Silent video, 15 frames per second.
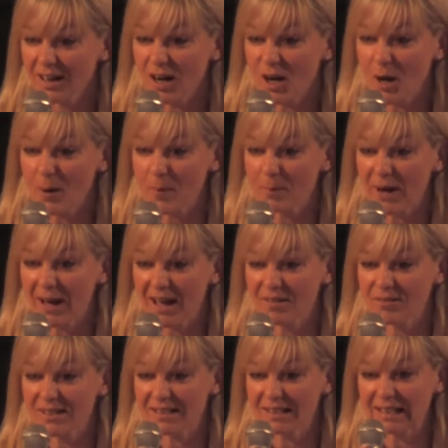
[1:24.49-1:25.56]
I have
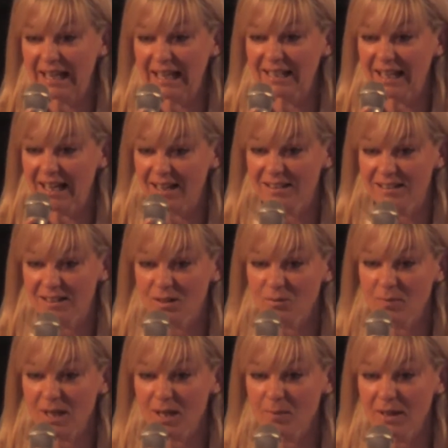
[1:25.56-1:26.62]
a slight accent
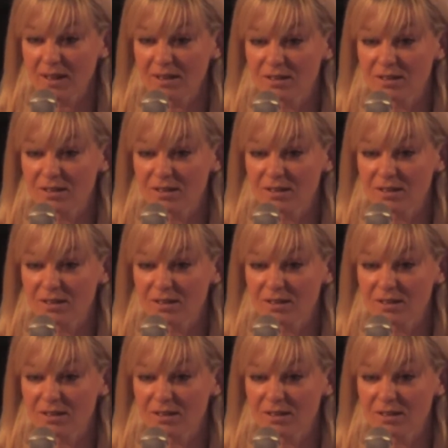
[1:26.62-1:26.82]
maybe,